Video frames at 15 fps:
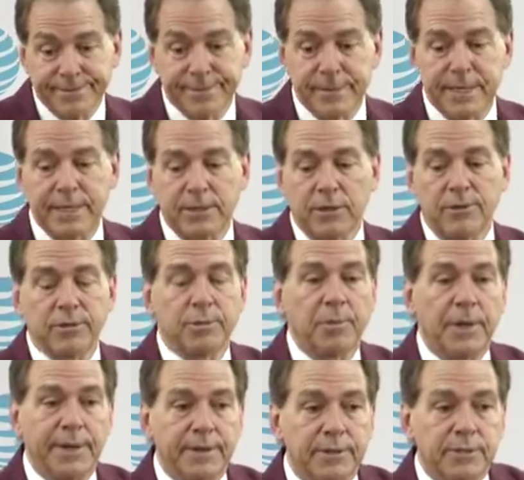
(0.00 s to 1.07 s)
get those
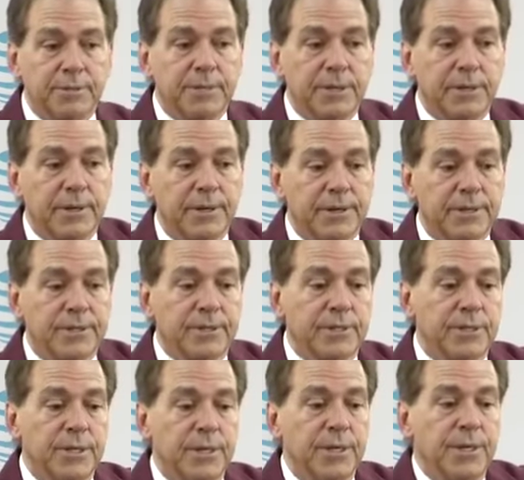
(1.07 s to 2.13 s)
players because
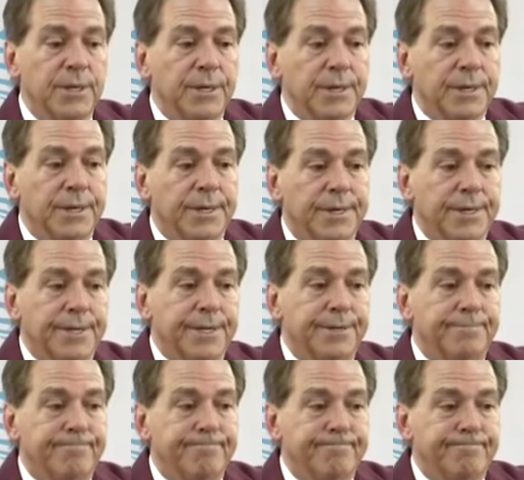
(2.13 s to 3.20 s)

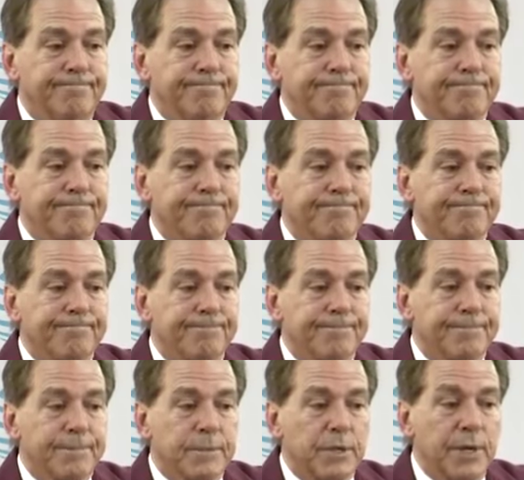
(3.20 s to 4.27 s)
um,
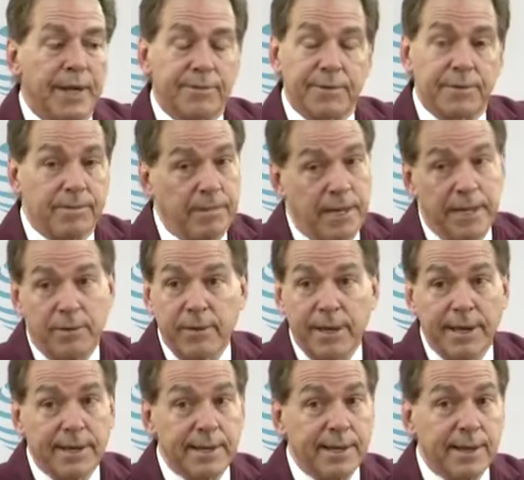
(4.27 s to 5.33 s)
you have to, like we
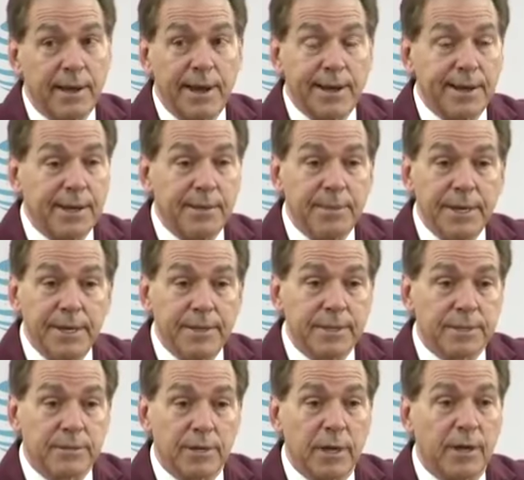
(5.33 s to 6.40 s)
had to get a lot of
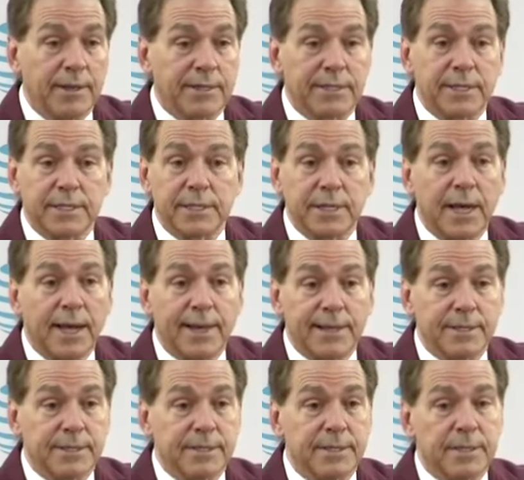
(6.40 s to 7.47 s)
DBs. We lost six
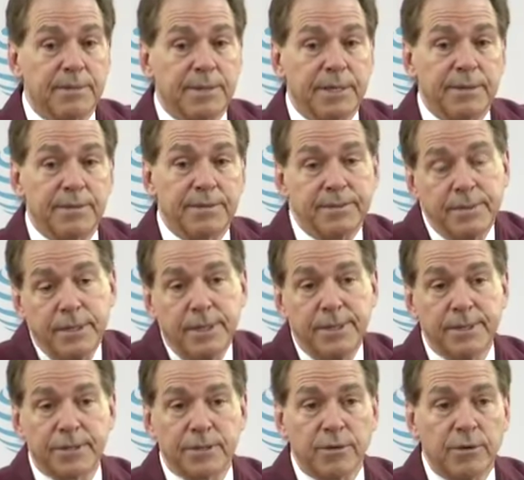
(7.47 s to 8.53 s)
guys. I mean,
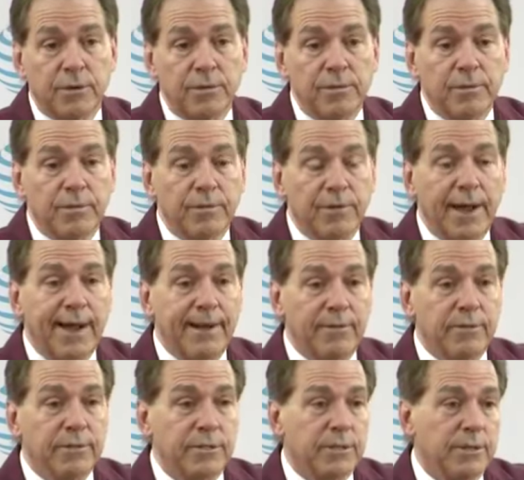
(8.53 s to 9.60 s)
so five
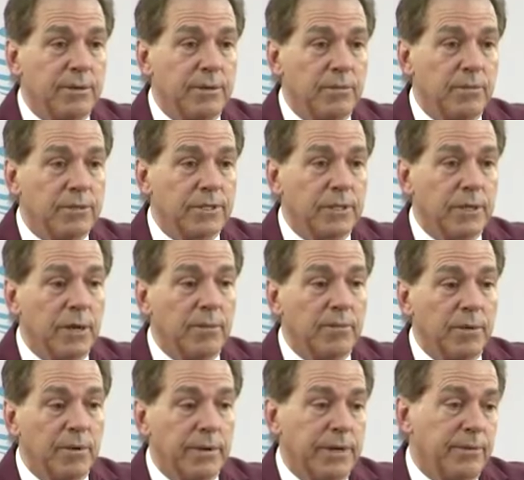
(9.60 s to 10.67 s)
was the was the
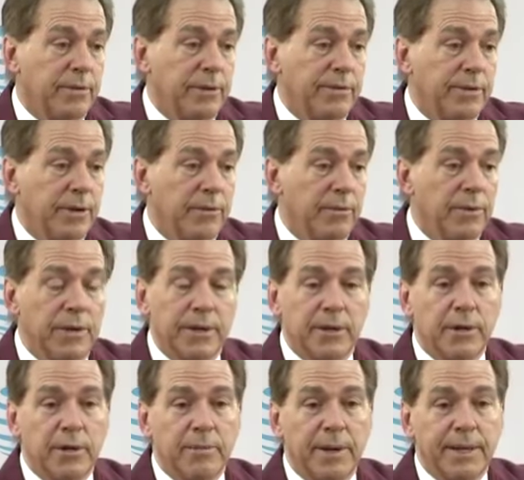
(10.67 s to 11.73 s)
number, and we felt really
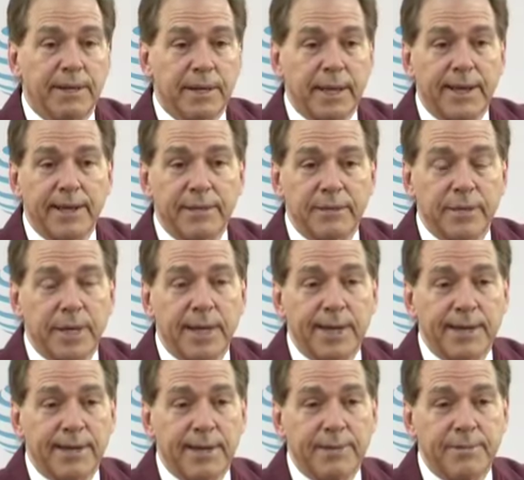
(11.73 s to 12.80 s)
good about the guys we got
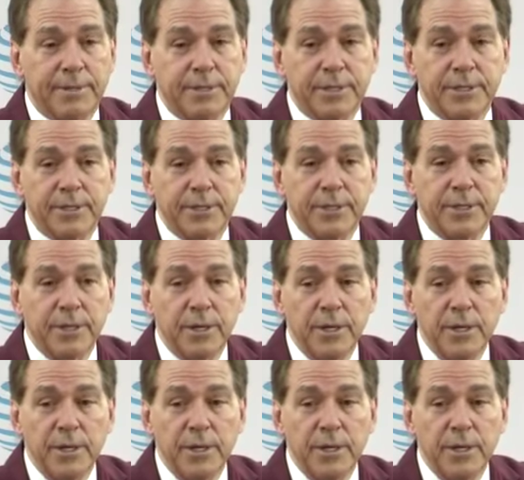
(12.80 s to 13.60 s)
at that position.